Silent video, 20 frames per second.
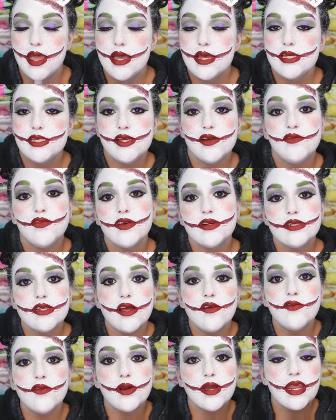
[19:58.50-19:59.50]
So first
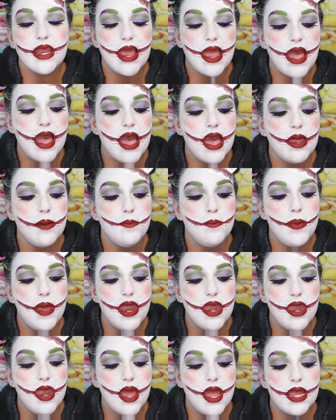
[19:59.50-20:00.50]
off, we're going to add
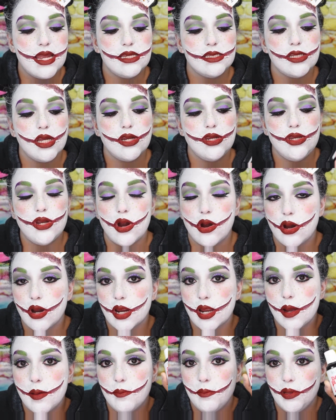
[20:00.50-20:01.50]
Ben Nye's
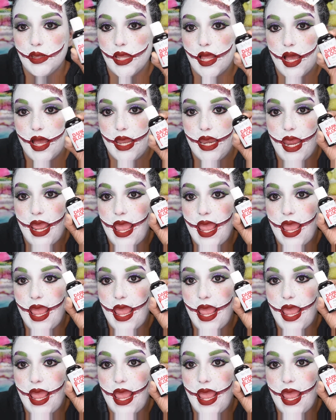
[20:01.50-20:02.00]
Dark Blood